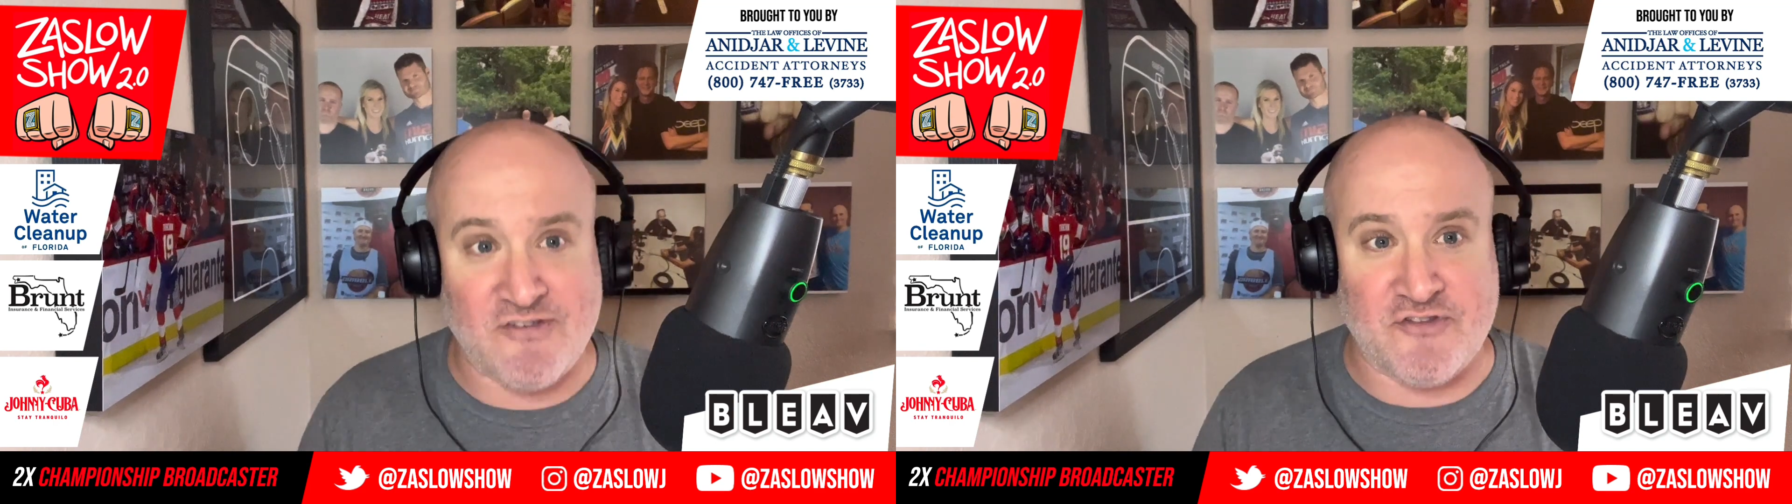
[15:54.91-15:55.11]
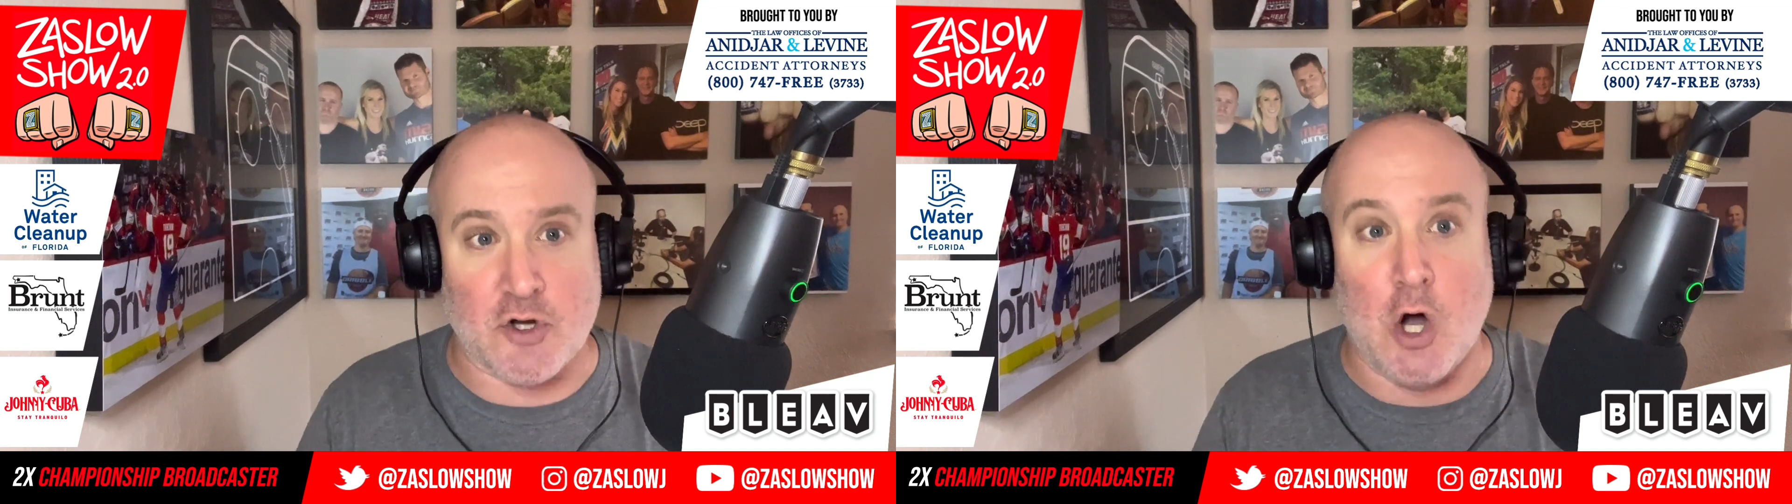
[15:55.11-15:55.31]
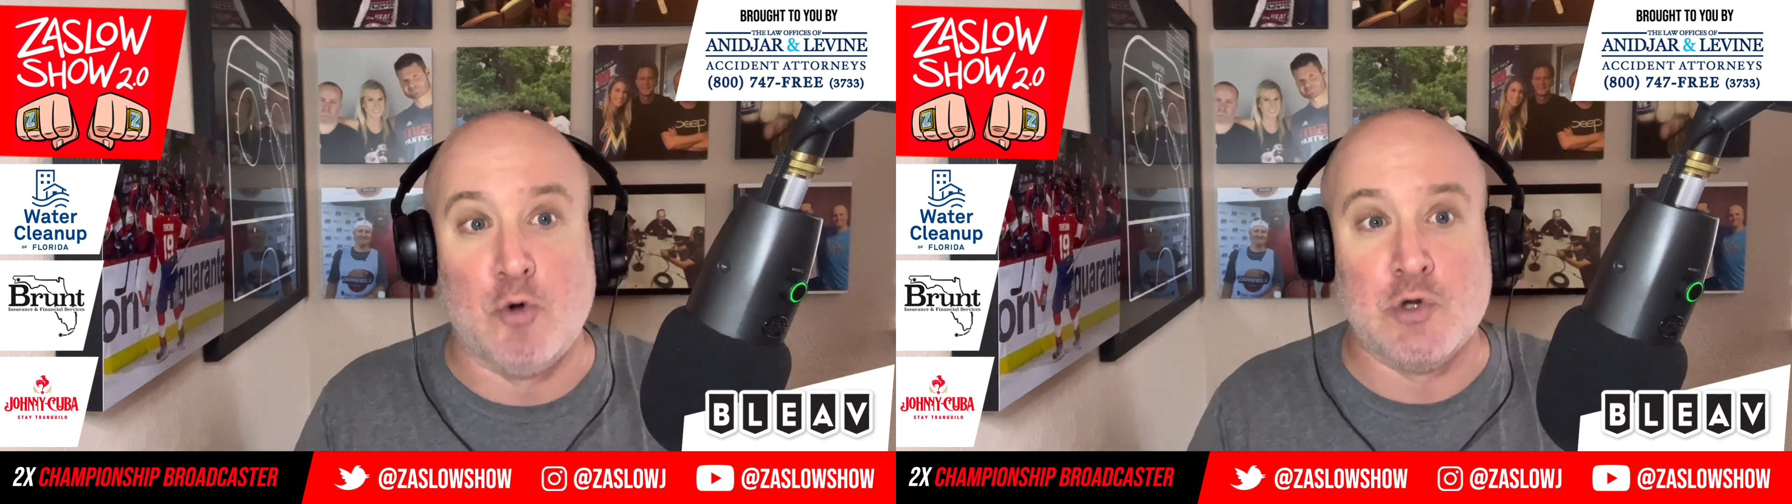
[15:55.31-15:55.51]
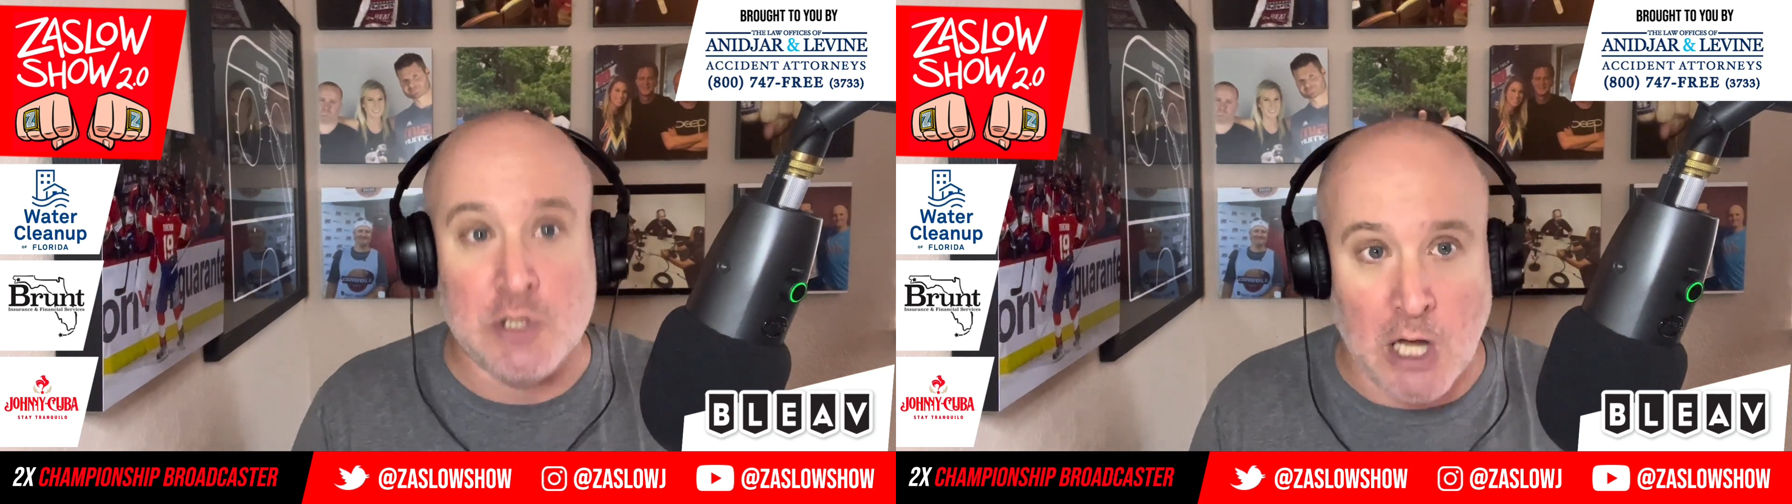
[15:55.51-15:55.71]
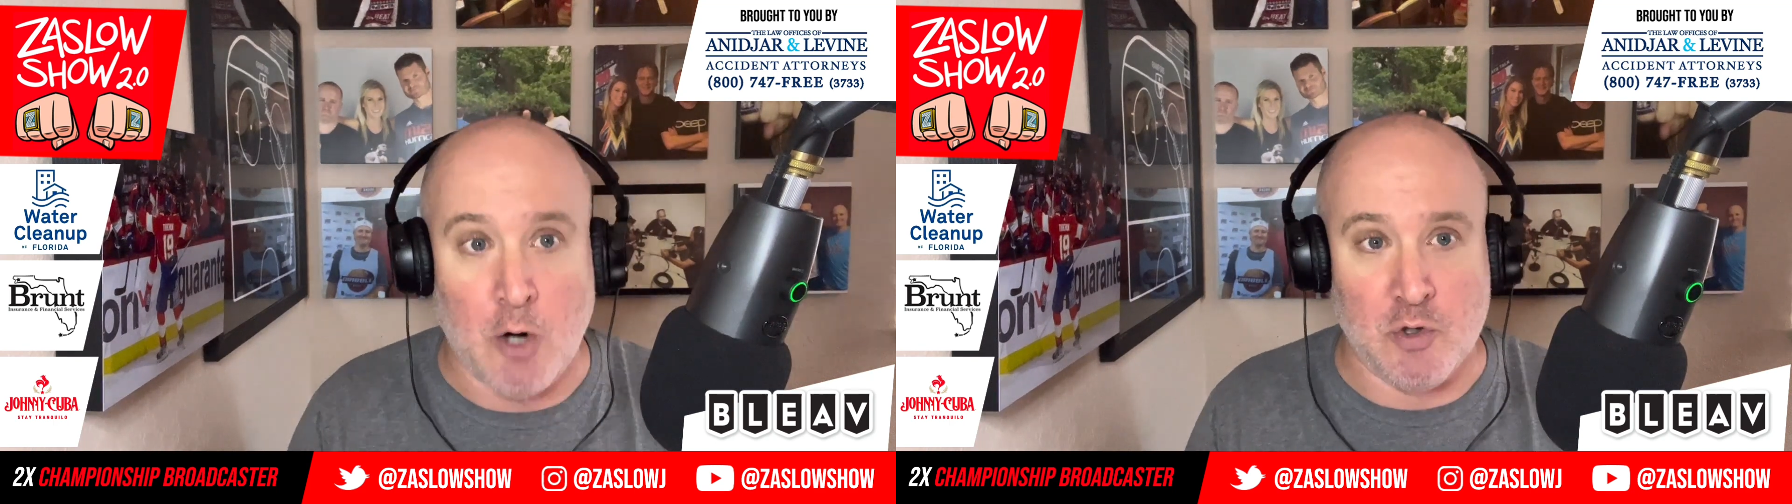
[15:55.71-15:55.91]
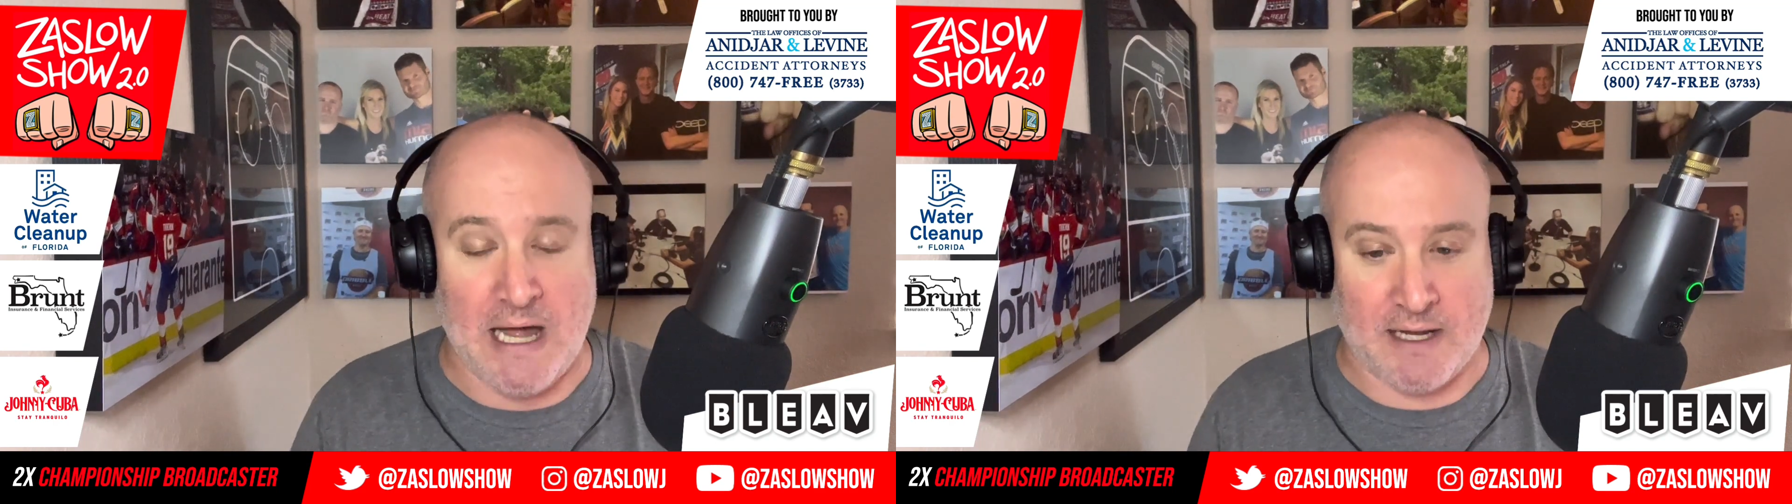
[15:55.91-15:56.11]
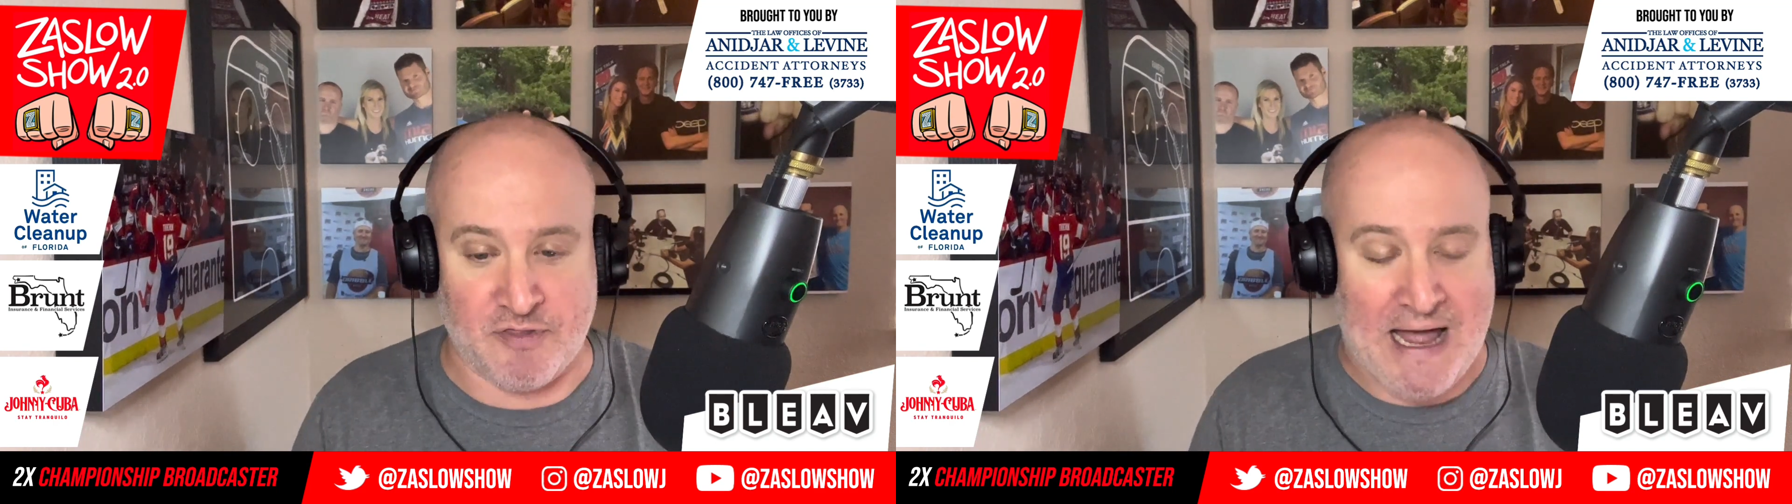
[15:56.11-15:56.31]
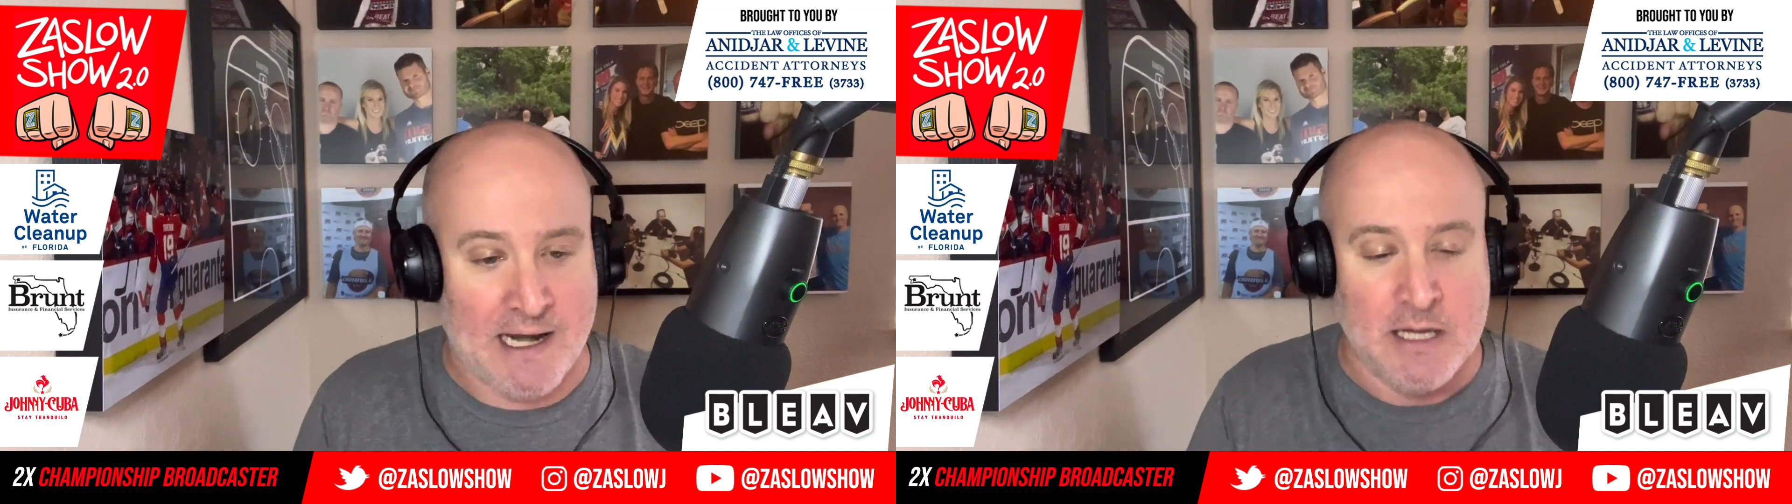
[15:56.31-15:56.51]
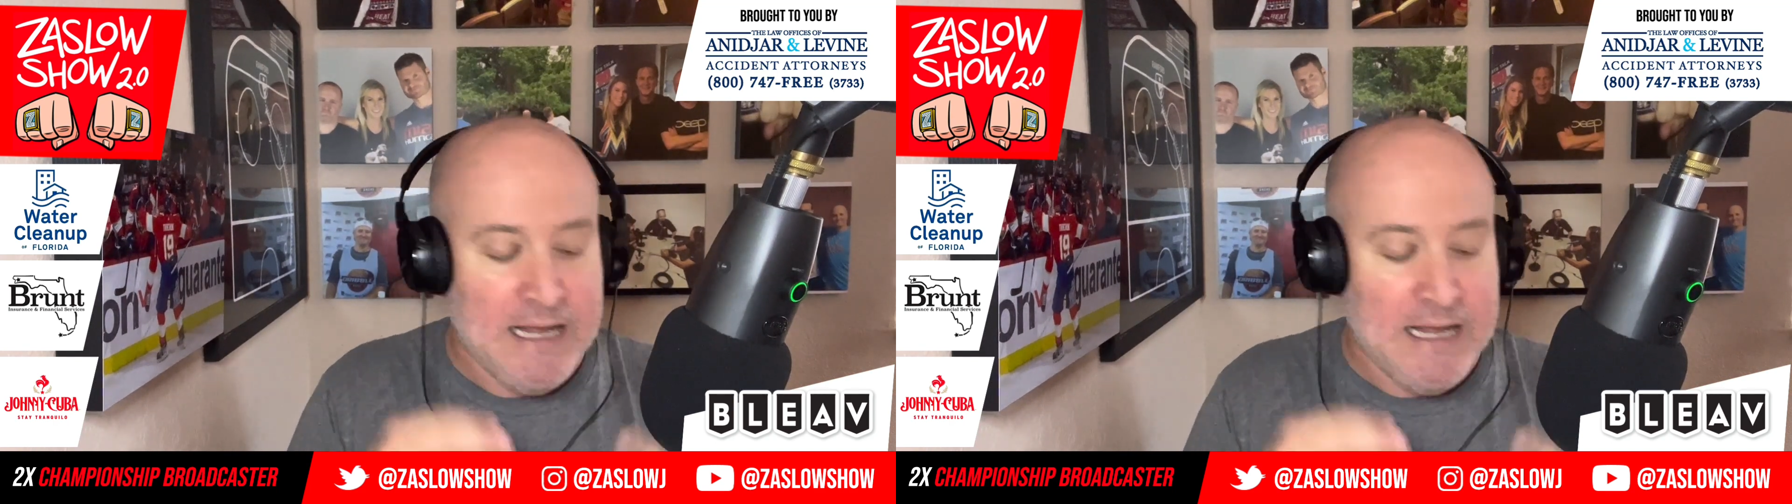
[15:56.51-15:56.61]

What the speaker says: to go low like that